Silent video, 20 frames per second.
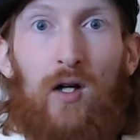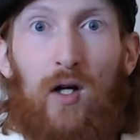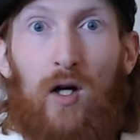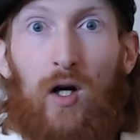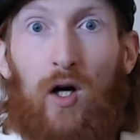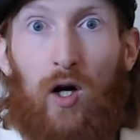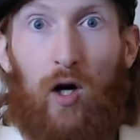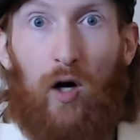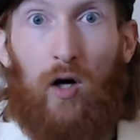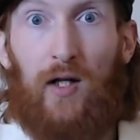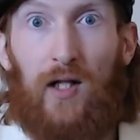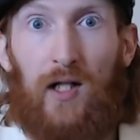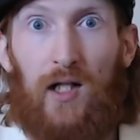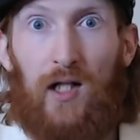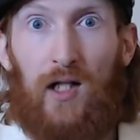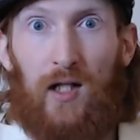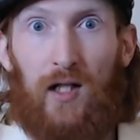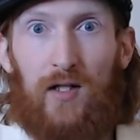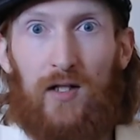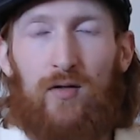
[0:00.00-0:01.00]
Oh
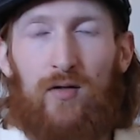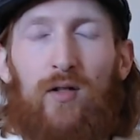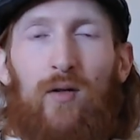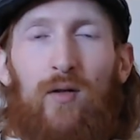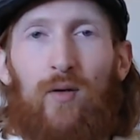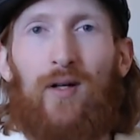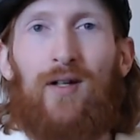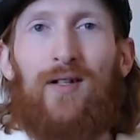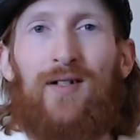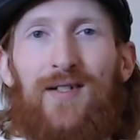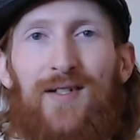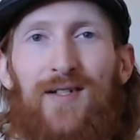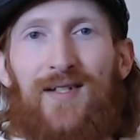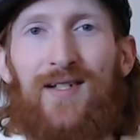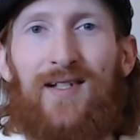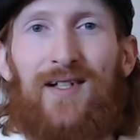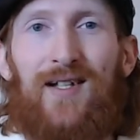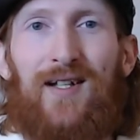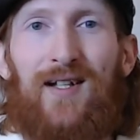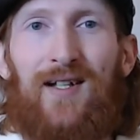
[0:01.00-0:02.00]
yeah, that's what it was.
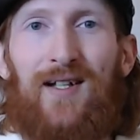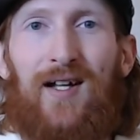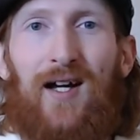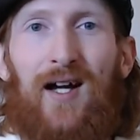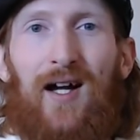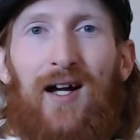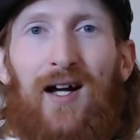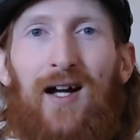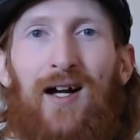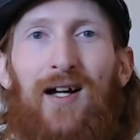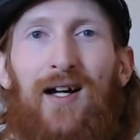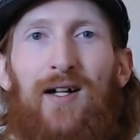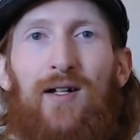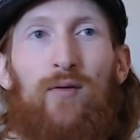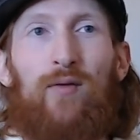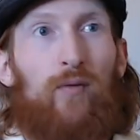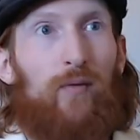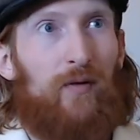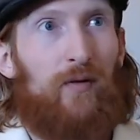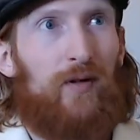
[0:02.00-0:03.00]
I
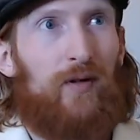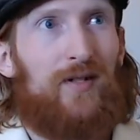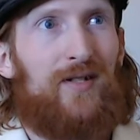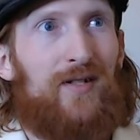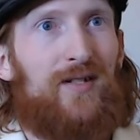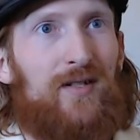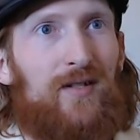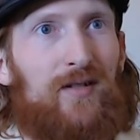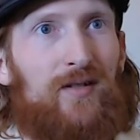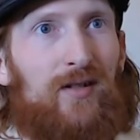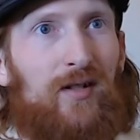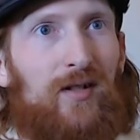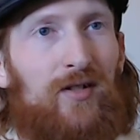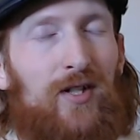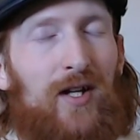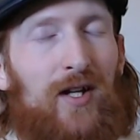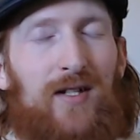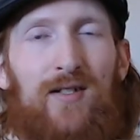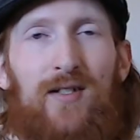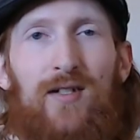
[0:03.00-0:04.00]
was
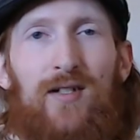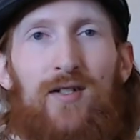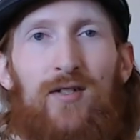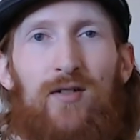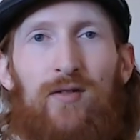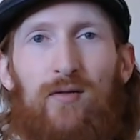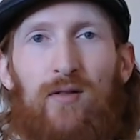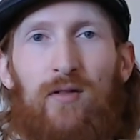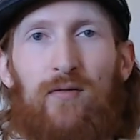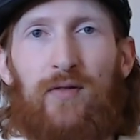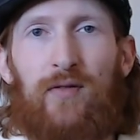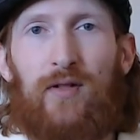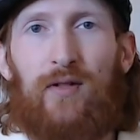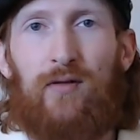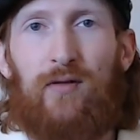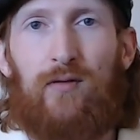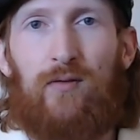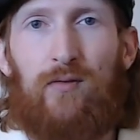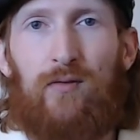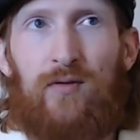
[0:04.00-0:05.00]
suggested to
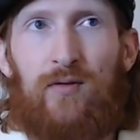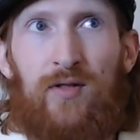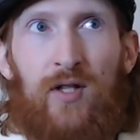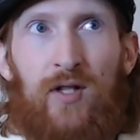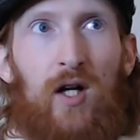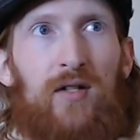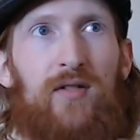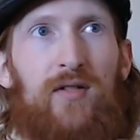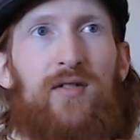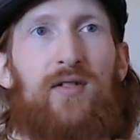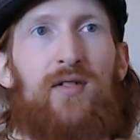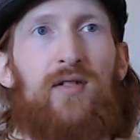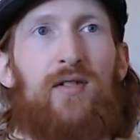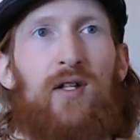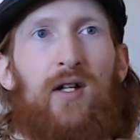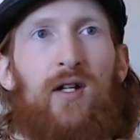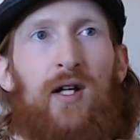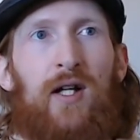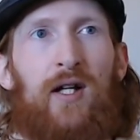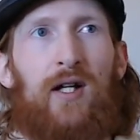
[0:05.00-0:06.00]
review Dusk,
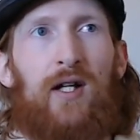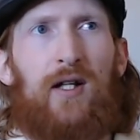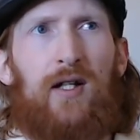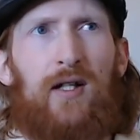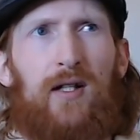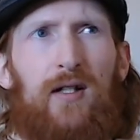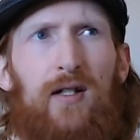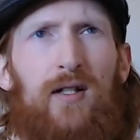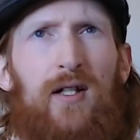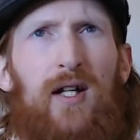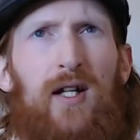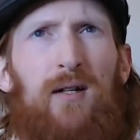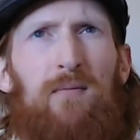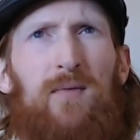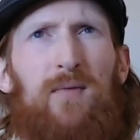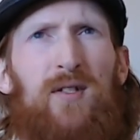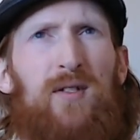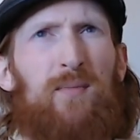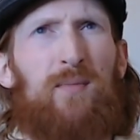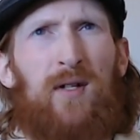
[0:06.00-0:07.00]
a game
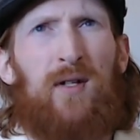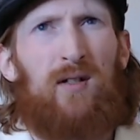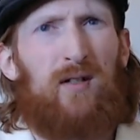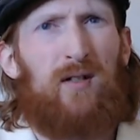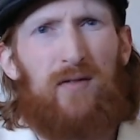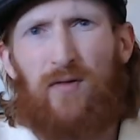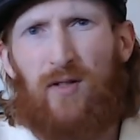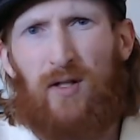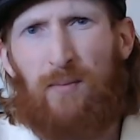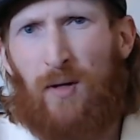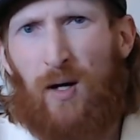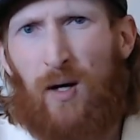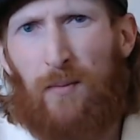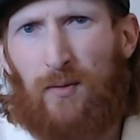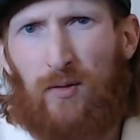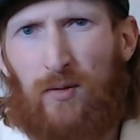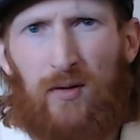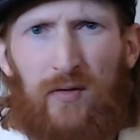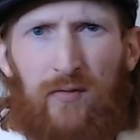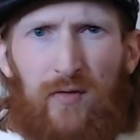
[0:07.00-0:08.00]
that's apparently very
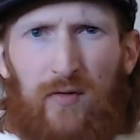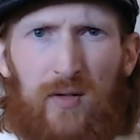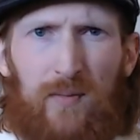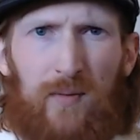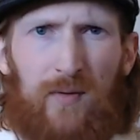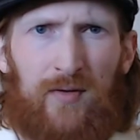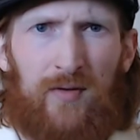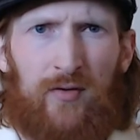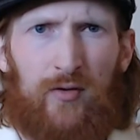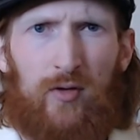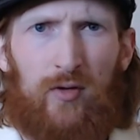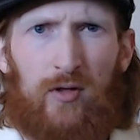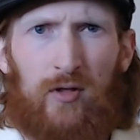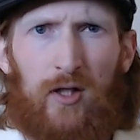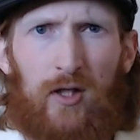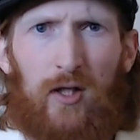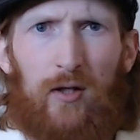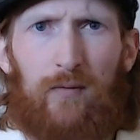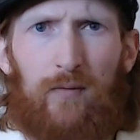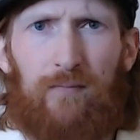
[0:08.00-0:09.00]
popular with the first-person shooter
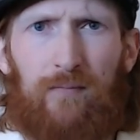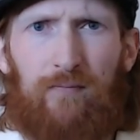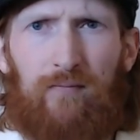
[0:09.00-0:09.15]
crowd.